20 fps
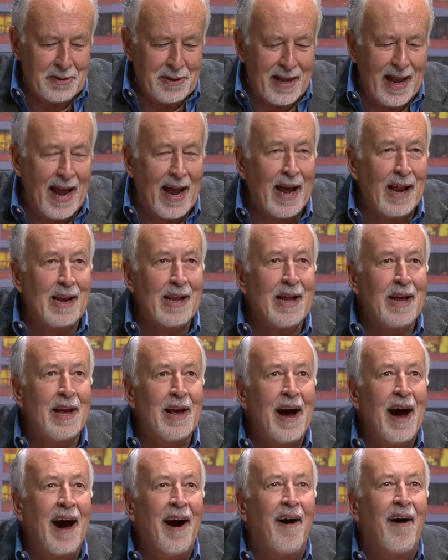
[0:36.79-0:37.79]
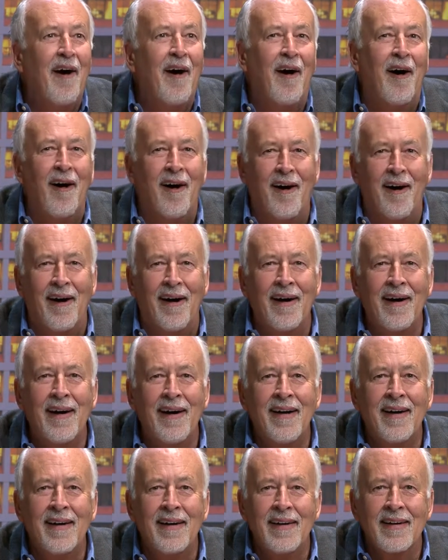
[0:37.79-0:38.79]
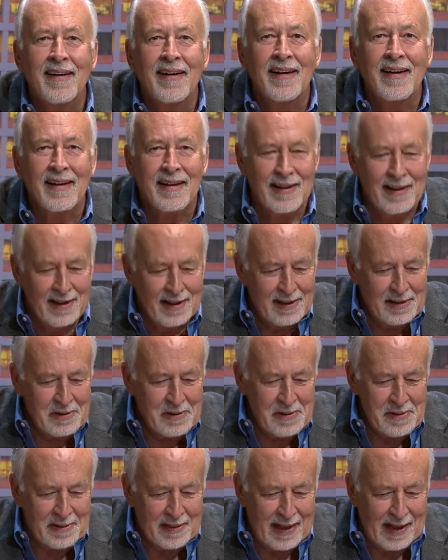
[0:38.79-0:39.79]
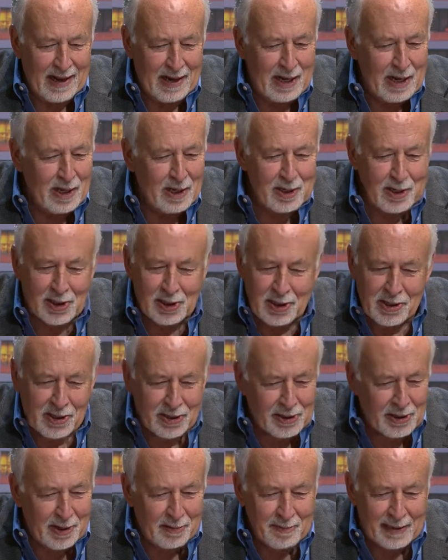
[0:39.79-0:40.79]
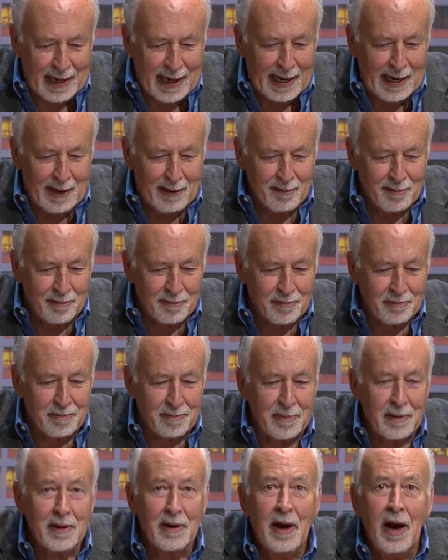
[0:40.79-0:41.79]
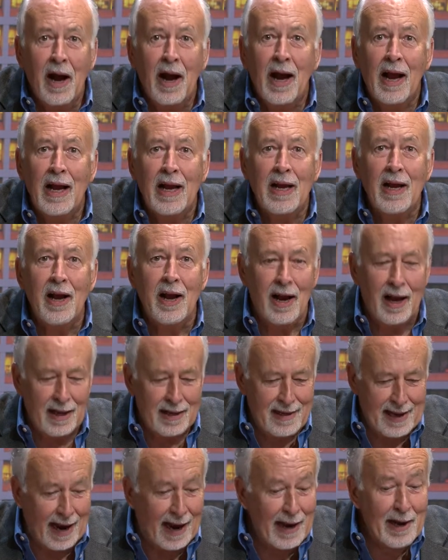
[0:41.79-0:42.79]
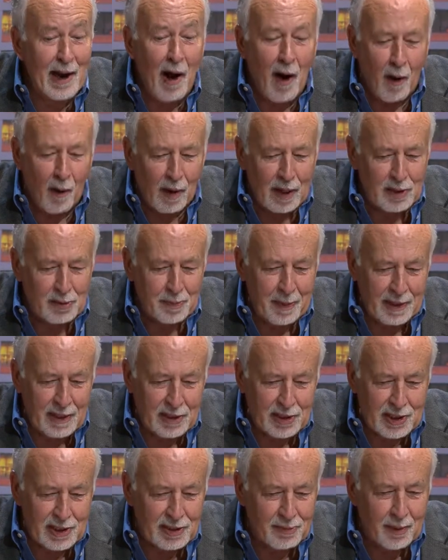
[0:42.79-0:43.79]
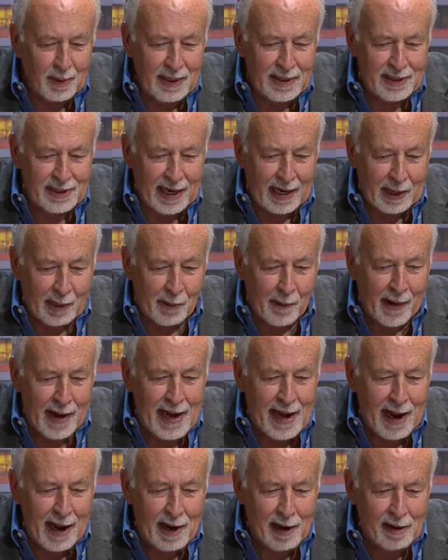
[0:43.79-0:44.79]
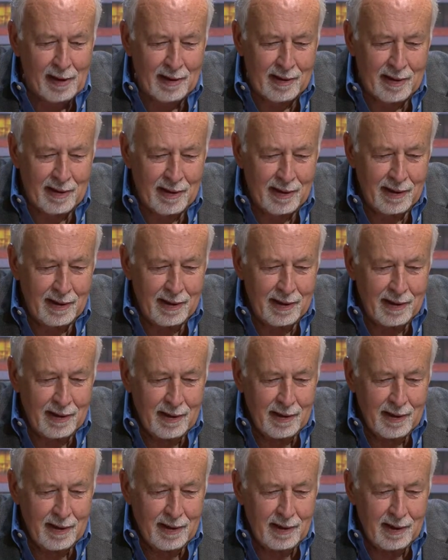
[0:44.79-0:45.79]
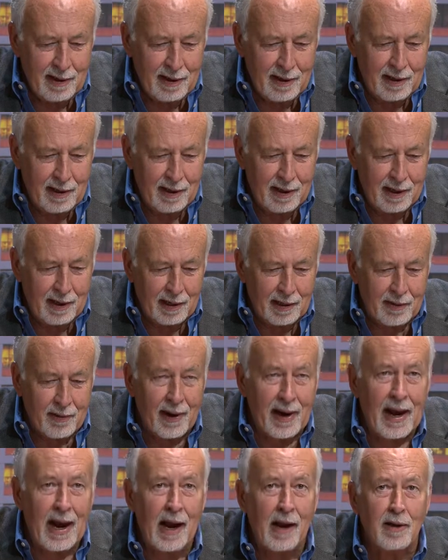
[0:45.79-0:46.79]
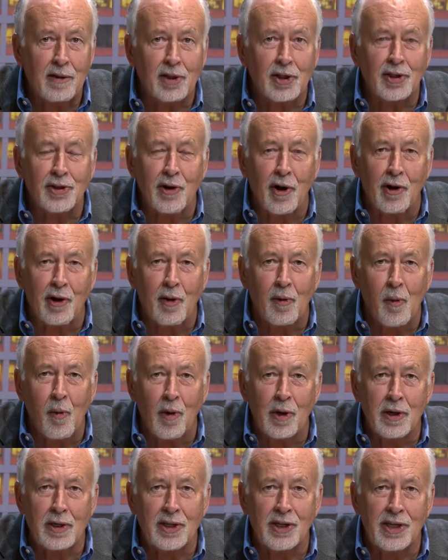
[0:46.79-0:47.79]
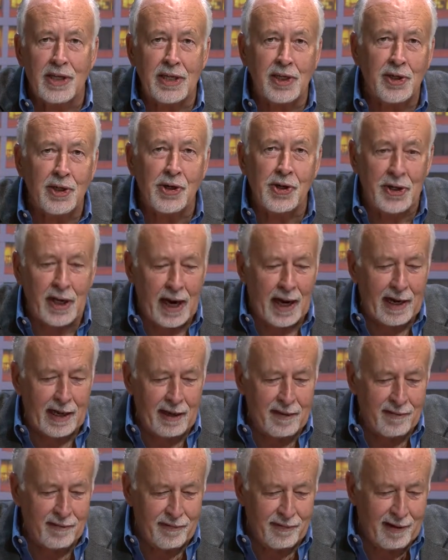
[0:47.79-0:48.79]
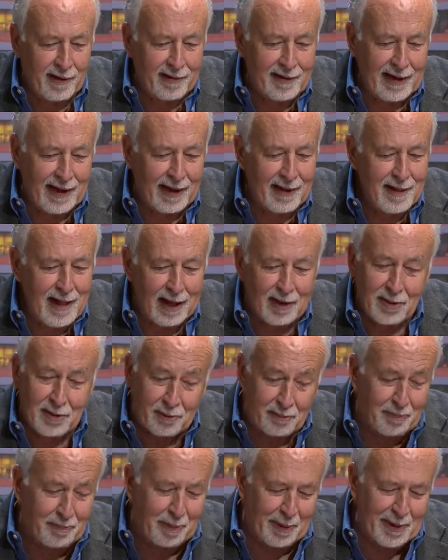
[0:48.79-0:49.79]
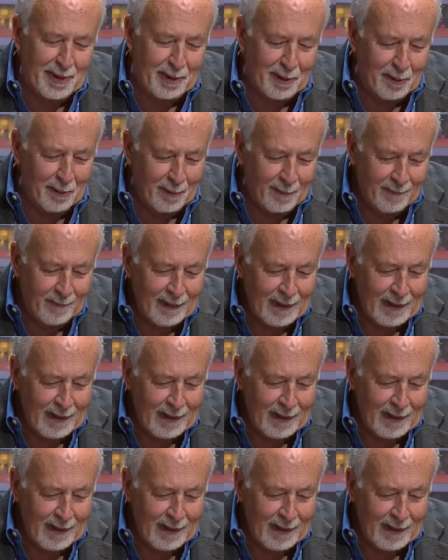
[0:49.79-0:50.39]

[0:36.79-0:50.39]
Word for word: That is, oh, that is some kind of, yeah, I know, it, but it's, it's, what is that, a greyhound? Greyhound, Star Wars-ish kind of, okay, that's pretty cool.